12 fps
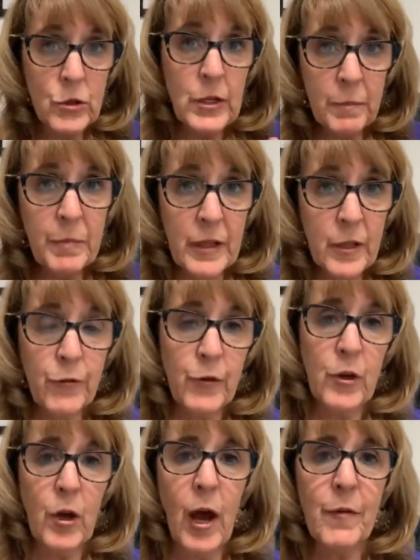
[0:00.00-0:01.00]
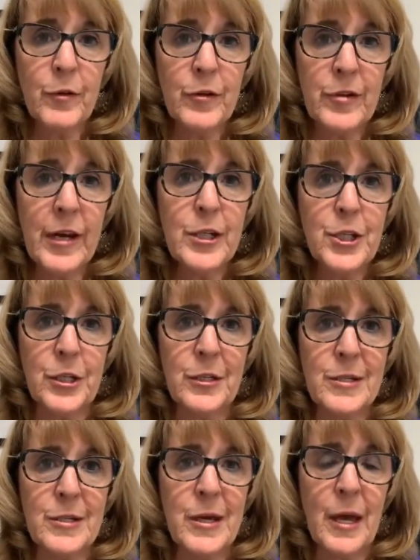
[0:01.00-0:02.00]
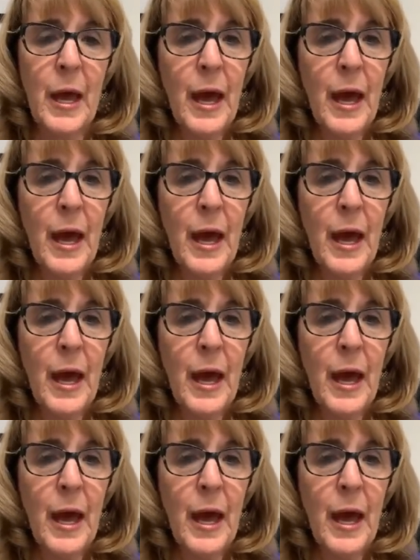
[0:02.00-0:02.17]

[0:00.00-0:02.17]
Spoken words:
could be there for the conversations.